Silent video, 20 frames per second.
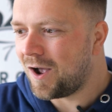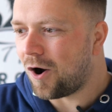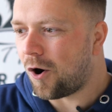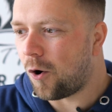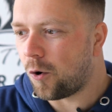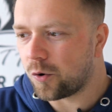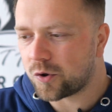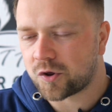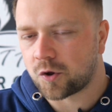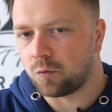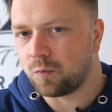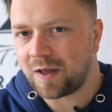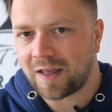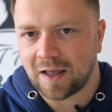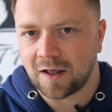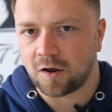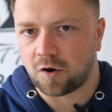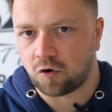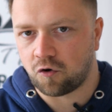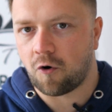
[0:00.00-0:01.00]
Also, we
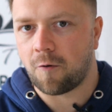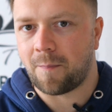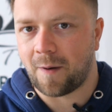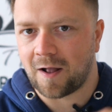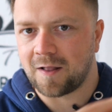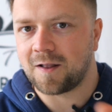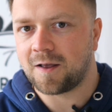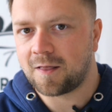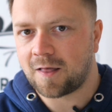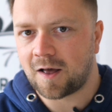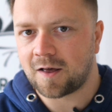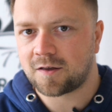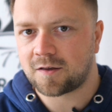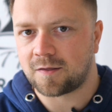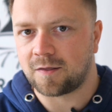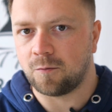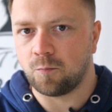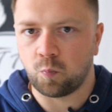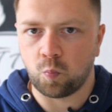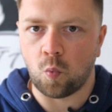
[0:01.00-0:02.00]
can group into this
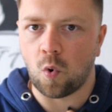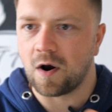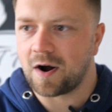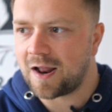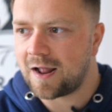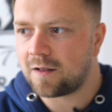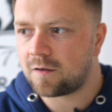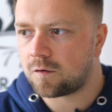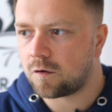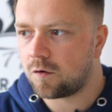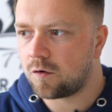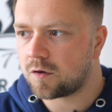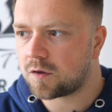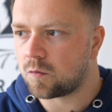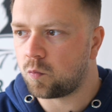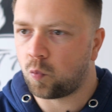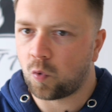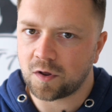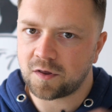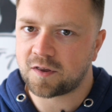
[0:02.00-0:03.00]
the 182s,
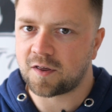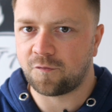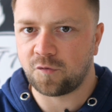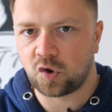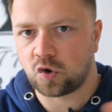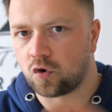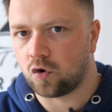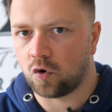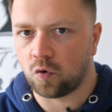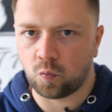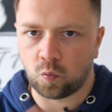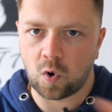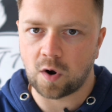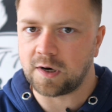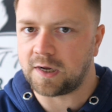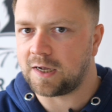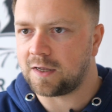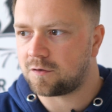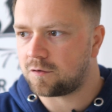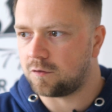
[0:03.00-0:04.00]
172,
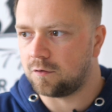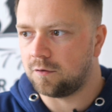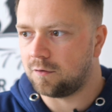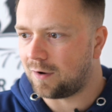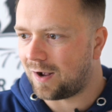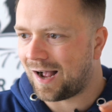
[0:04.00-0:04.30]
182.